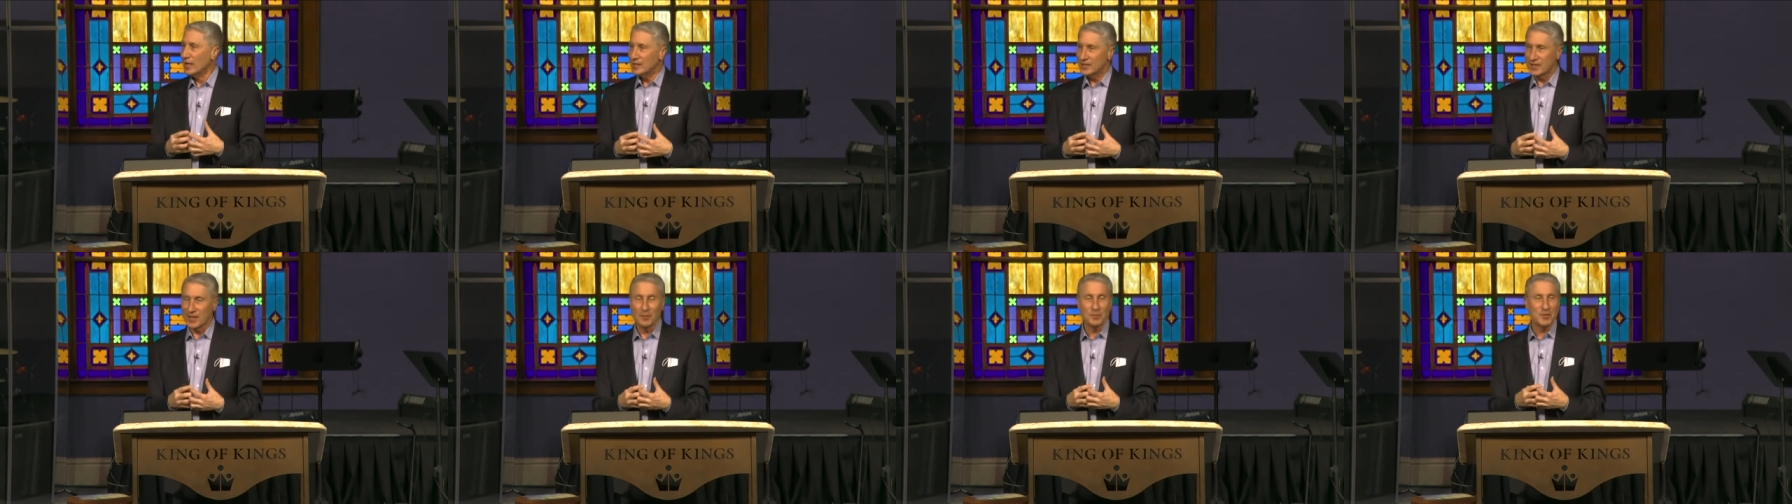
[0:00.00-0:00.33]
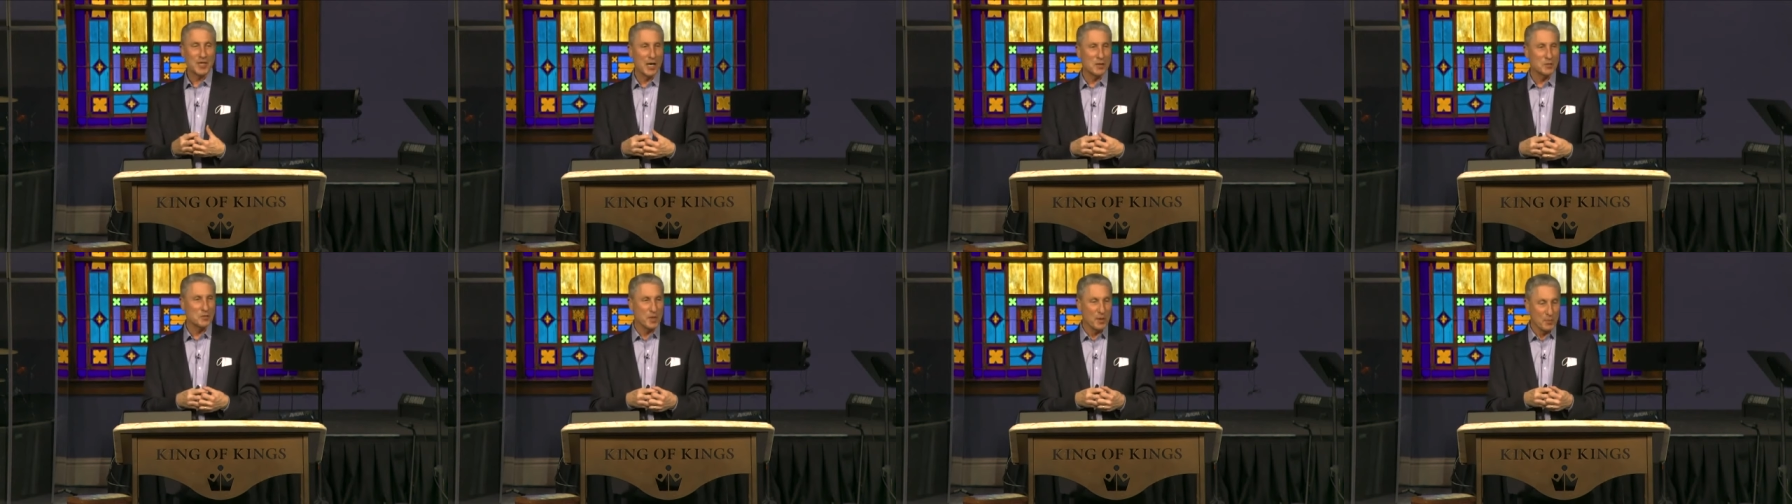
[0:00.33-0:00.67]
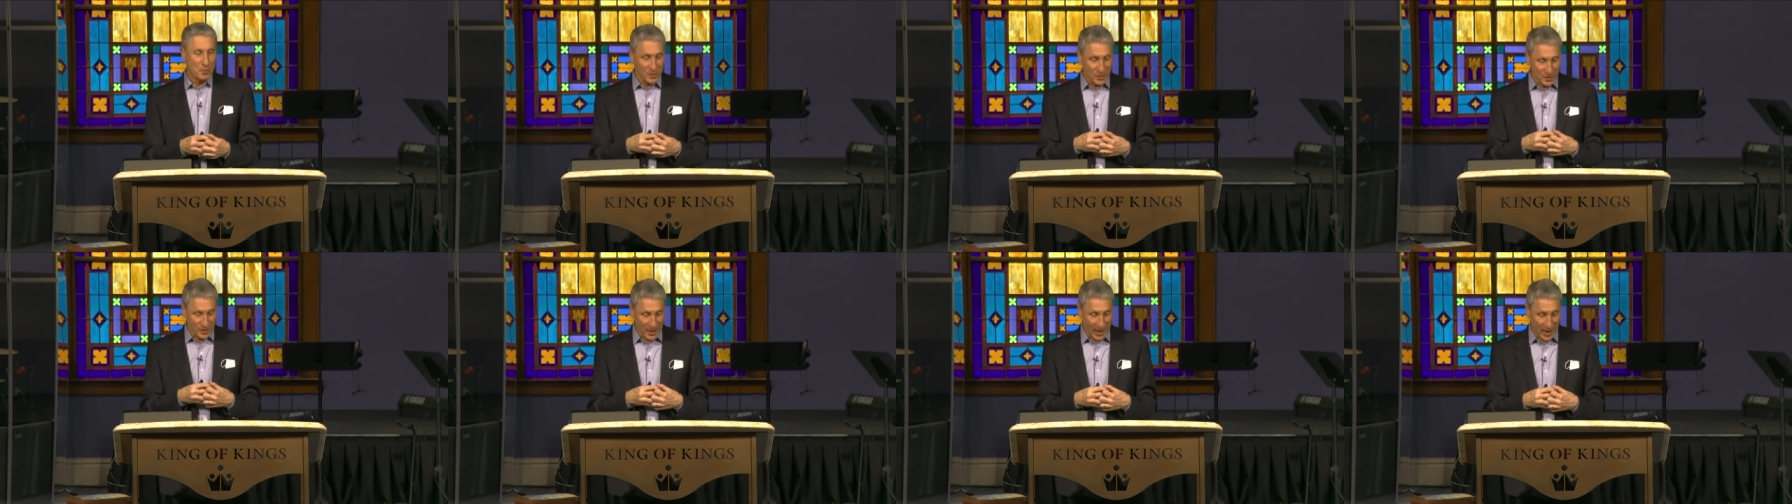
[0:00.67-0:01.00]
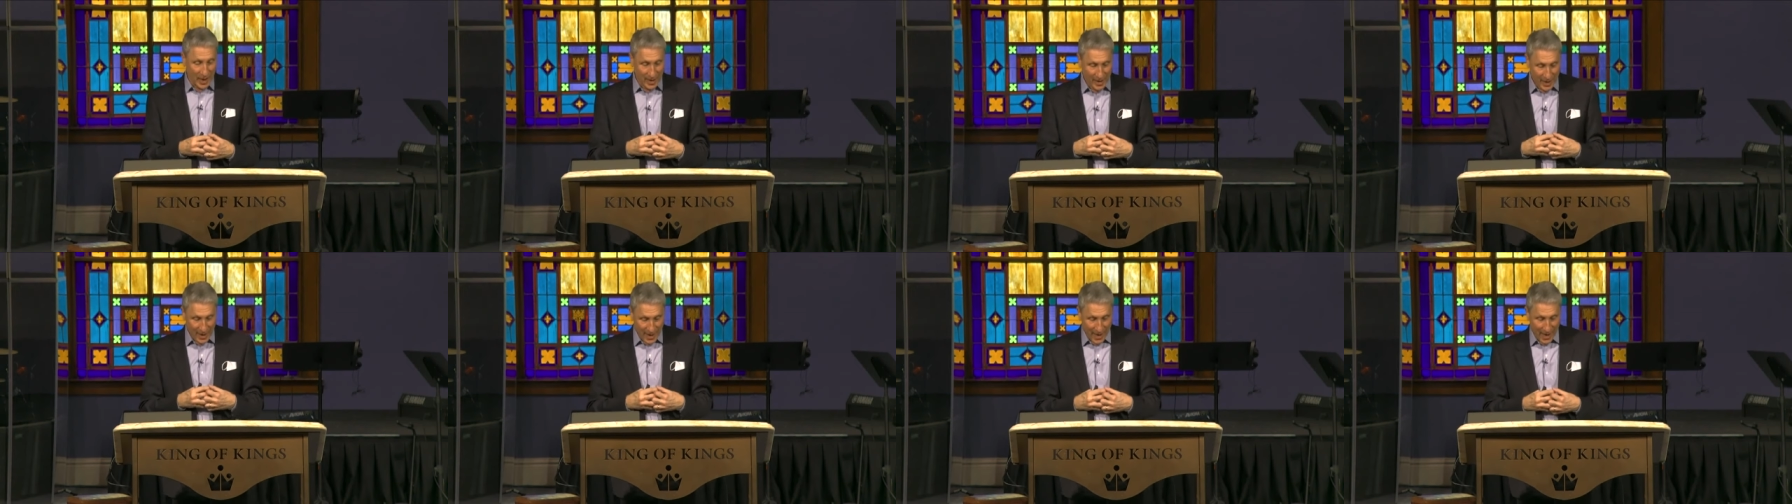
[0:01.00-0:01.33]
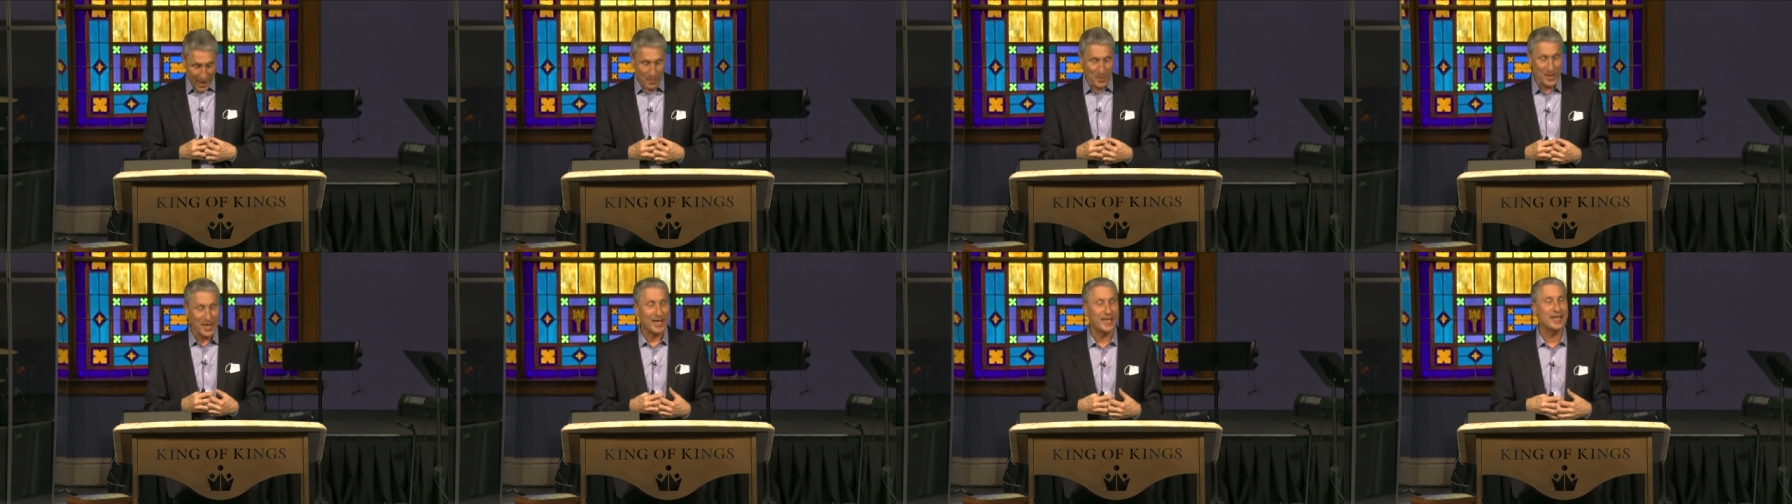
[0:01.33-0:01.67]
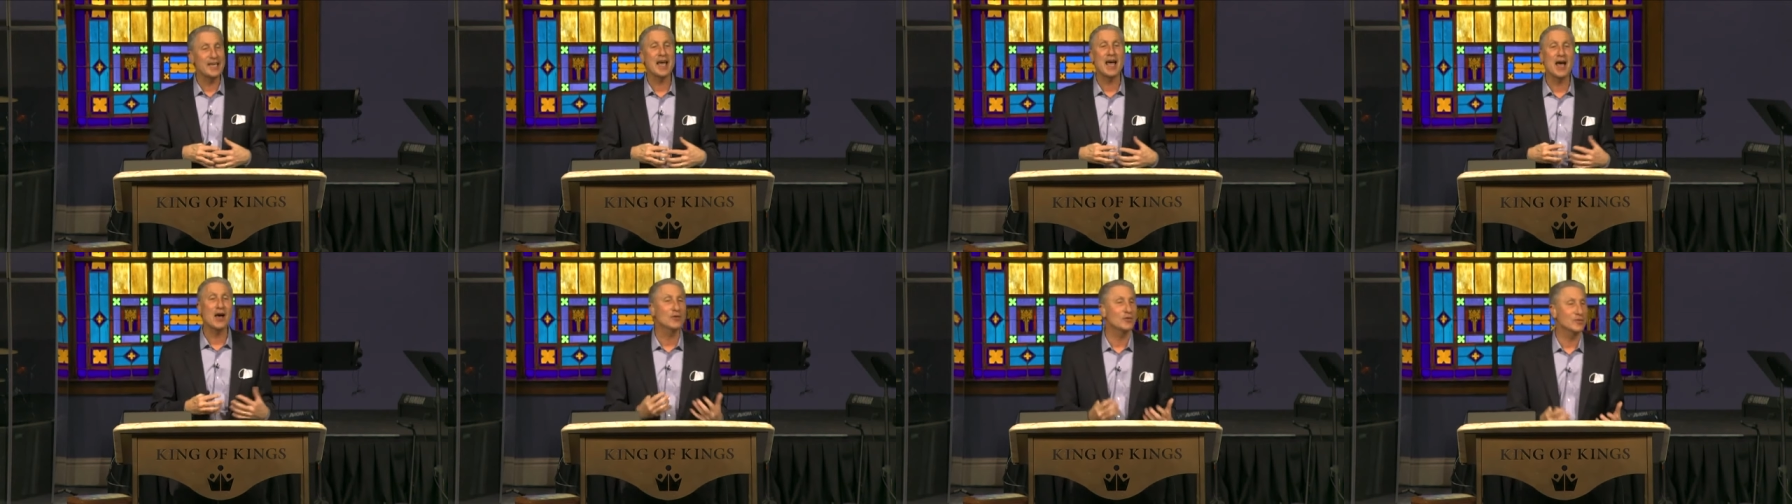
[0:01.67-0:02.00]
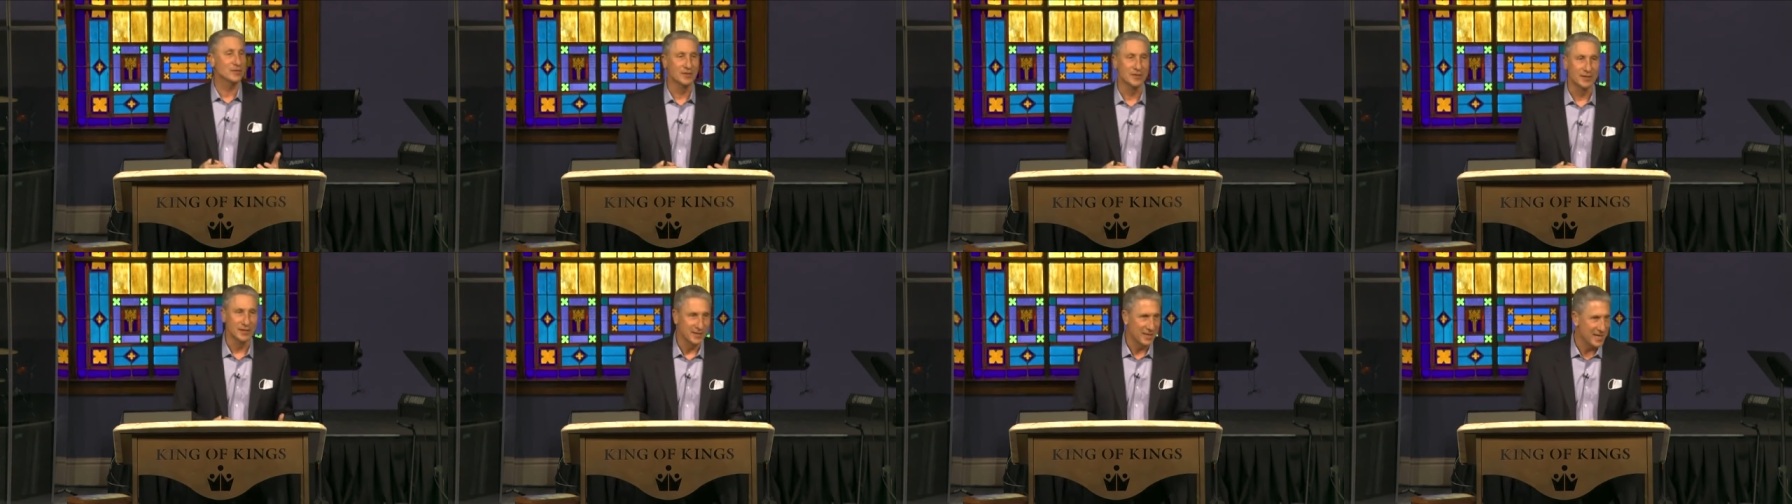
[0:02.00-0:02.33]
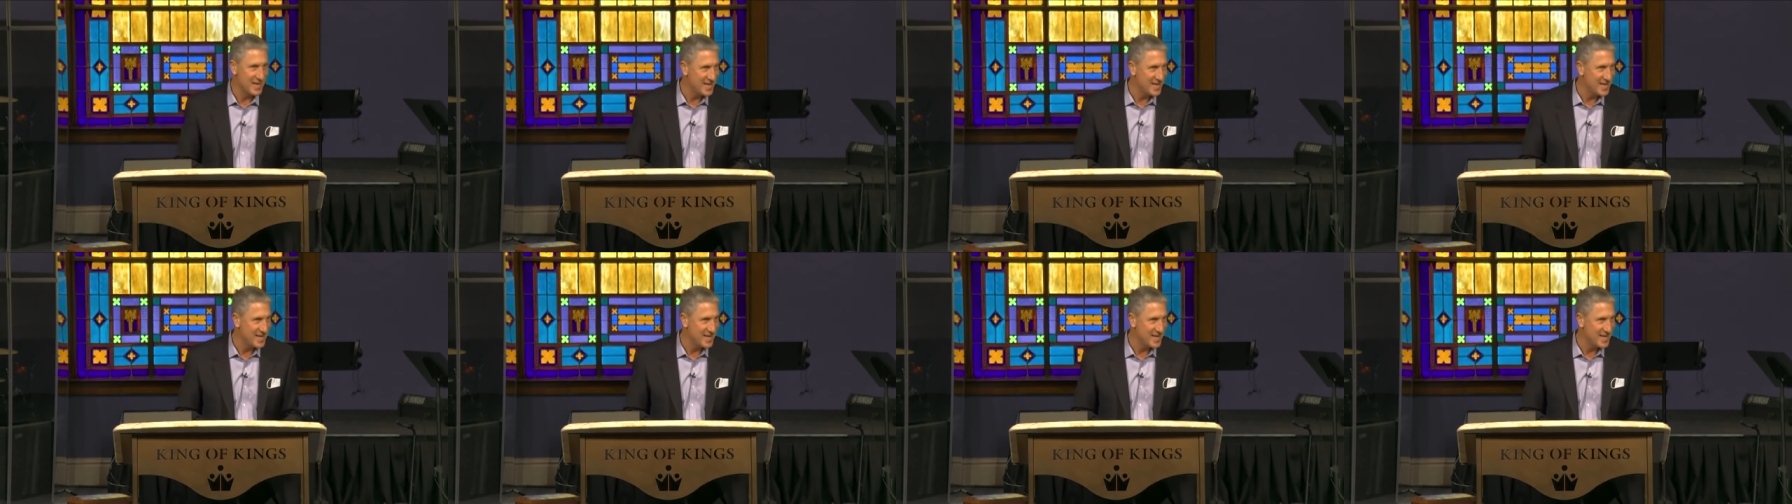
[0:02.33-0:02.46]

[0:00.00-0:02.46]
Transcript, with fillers: Sometimes people say, I'm an accountant.